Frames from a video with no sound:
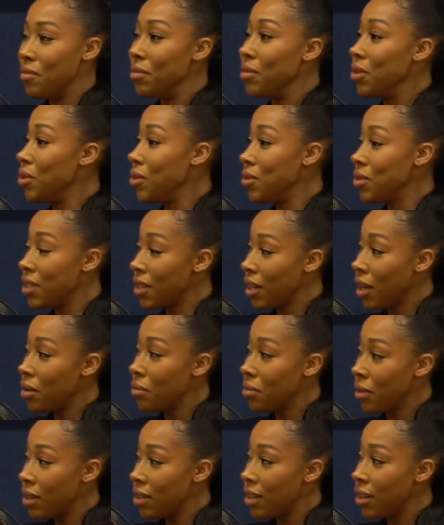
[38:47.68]
using our
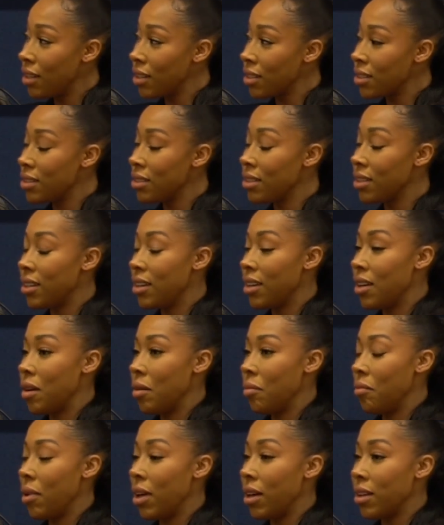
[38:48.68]
product,
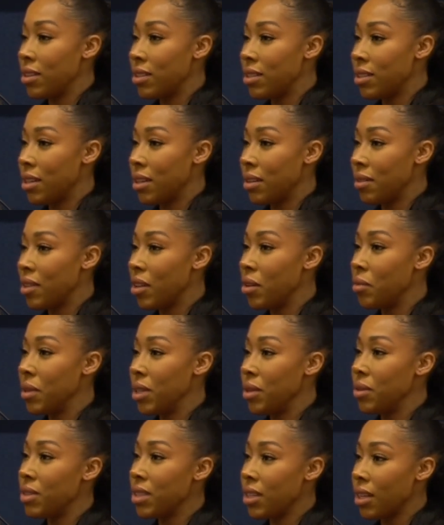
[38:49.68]
but they'll be
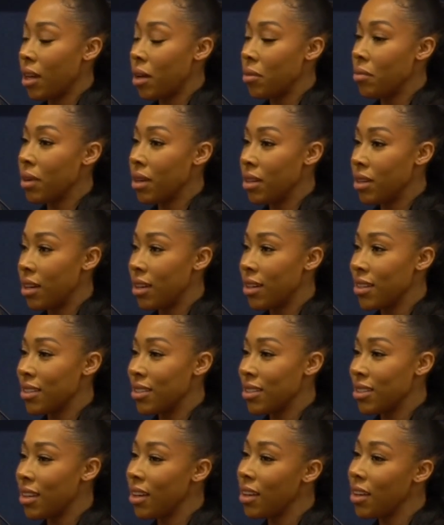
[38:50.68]
using our
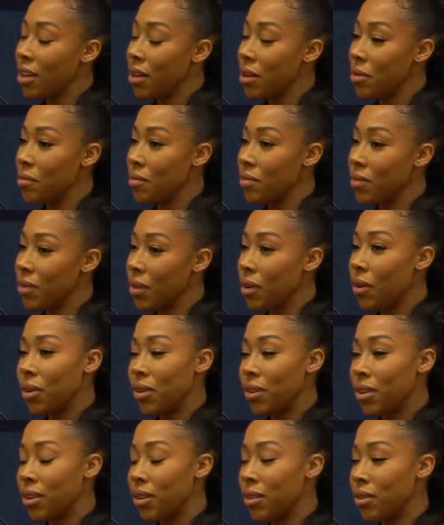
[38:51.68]
product
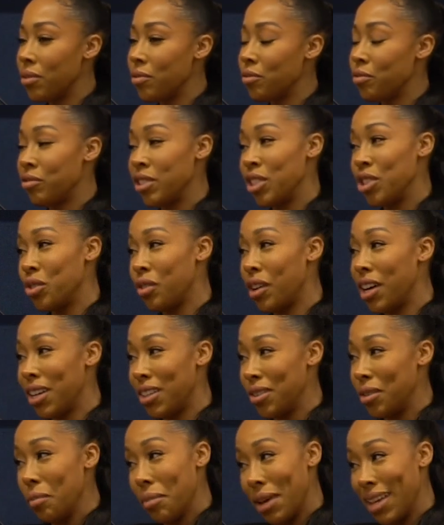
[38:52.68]
on a free
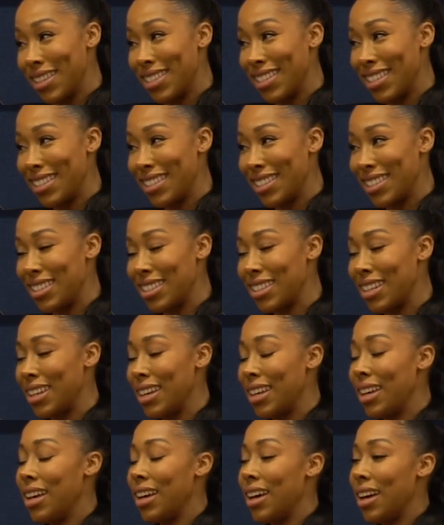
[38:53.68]
trial basis.
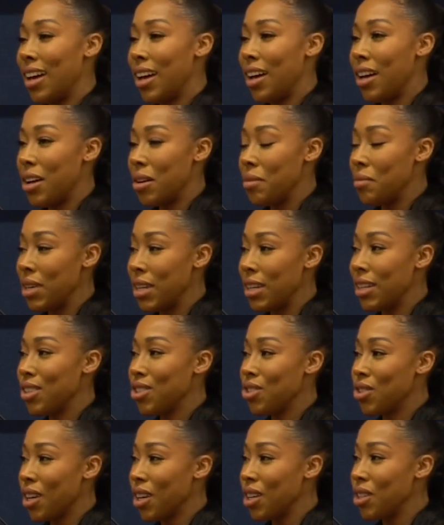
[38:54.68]
In
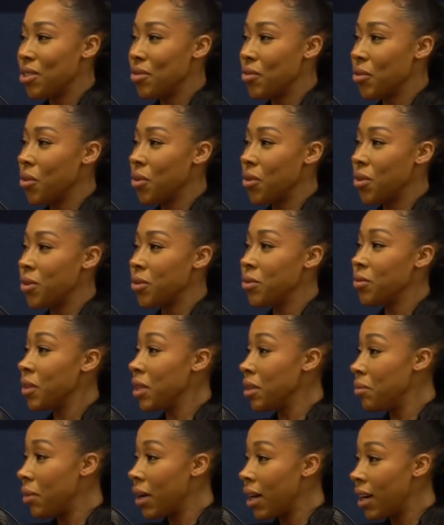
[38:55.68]
exchange for
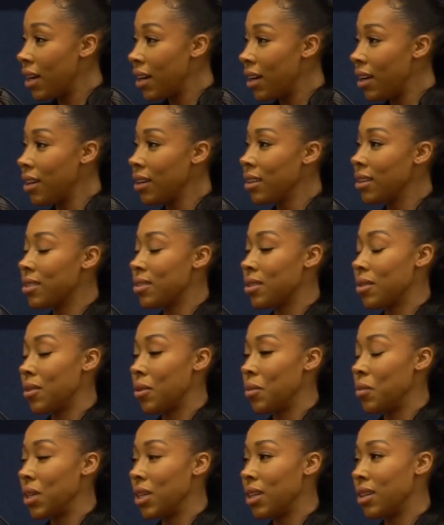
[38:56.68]
feedback, so
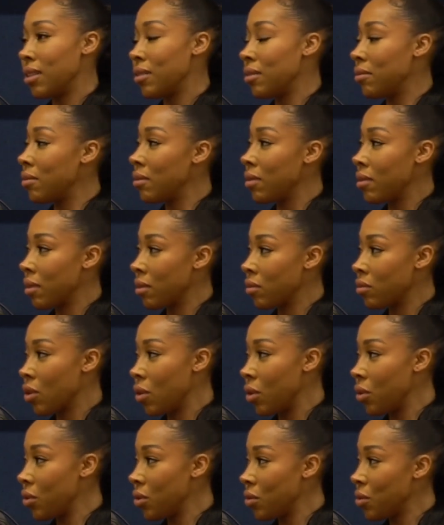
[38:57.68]
that we can
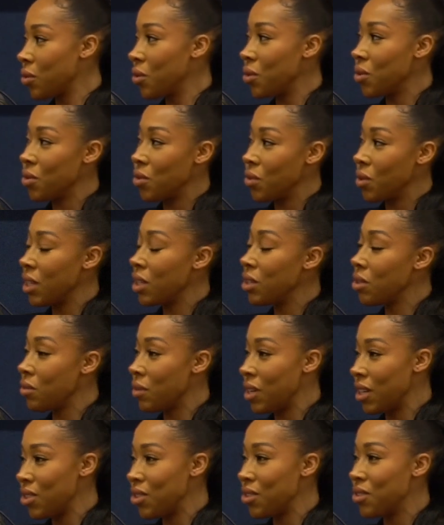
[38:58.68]
go through and do
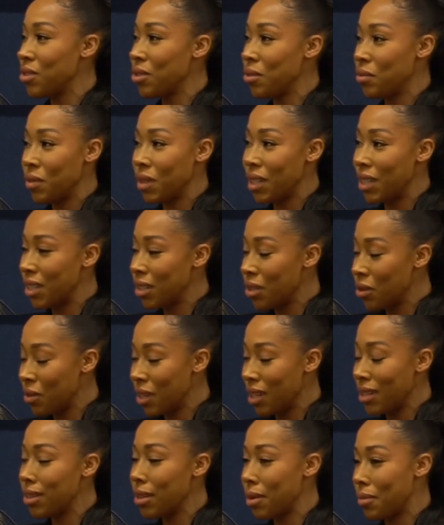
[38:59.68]
iterations and really
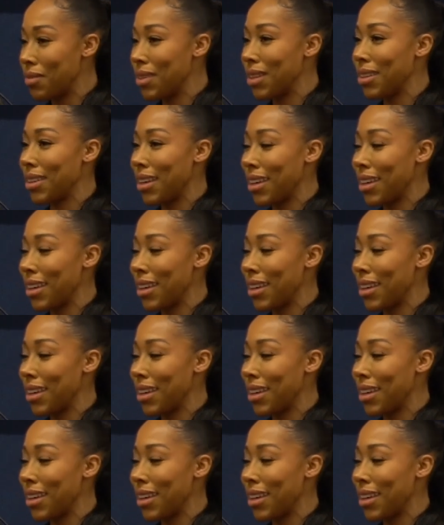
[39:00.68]
create something